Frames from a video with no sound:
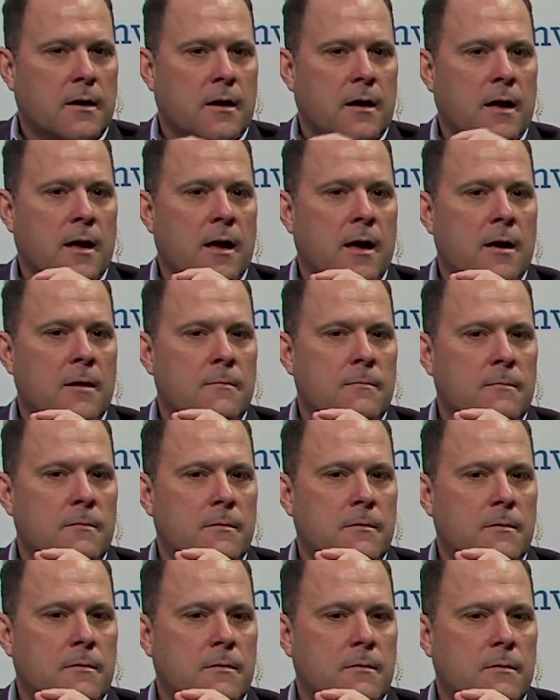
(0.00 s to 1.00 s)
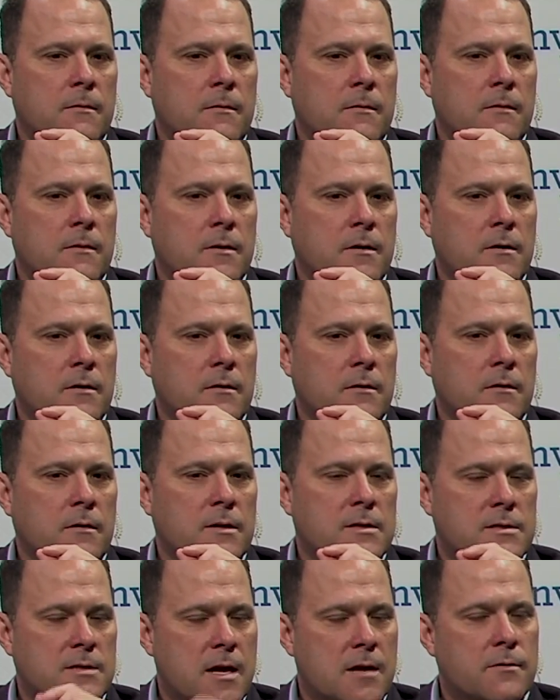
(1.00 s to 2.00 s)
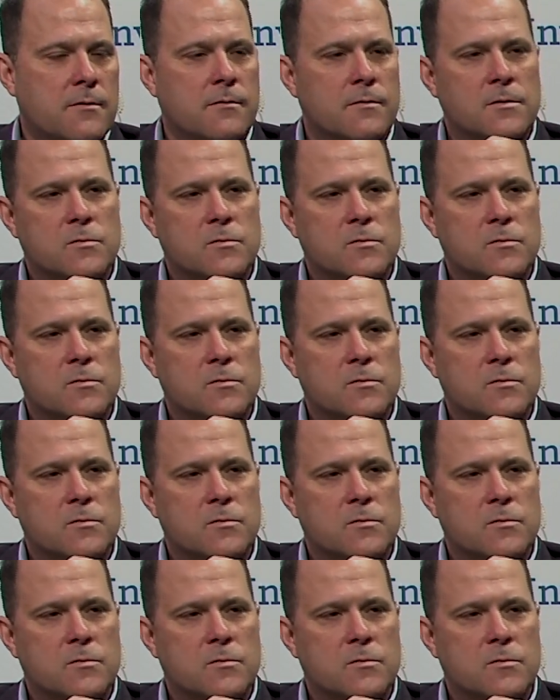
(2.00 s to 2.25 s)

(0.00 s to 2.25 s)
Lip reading: And the center